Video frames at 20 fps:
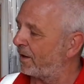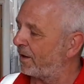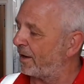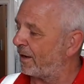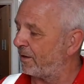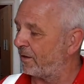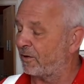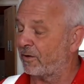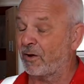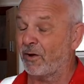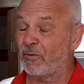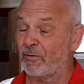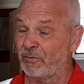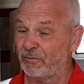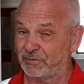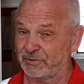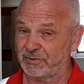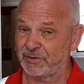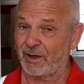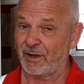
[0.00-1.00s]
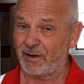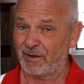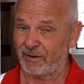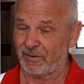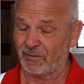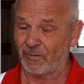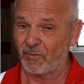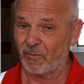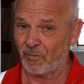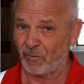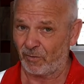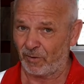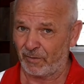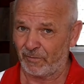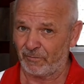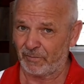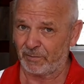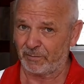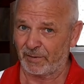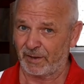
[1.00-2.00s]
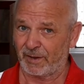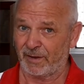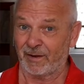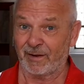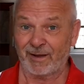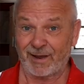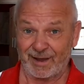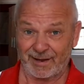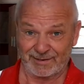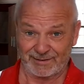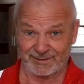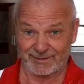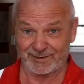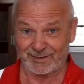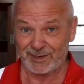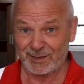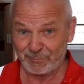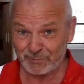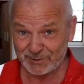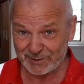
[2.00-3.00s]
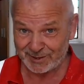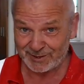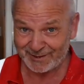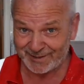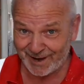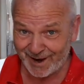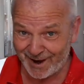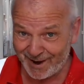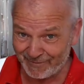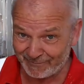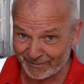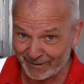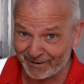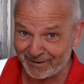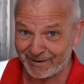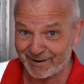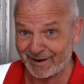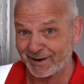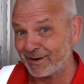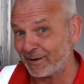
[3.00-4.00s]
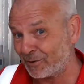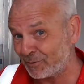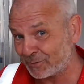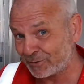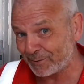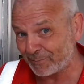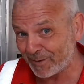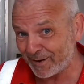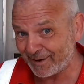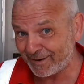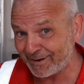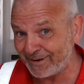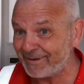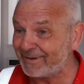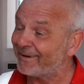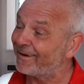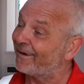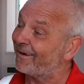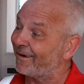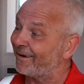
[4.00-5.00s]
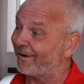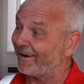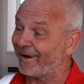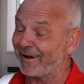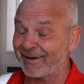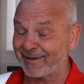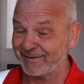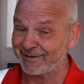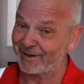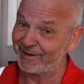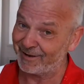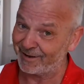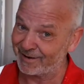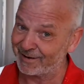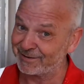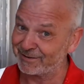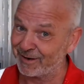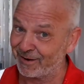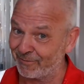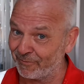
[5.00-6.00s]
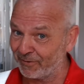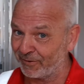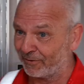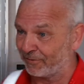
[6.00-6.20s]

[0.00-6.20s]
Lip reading: And the coral's dying all over the planet. And as a deep sea diver I used to be, I can tell you that's going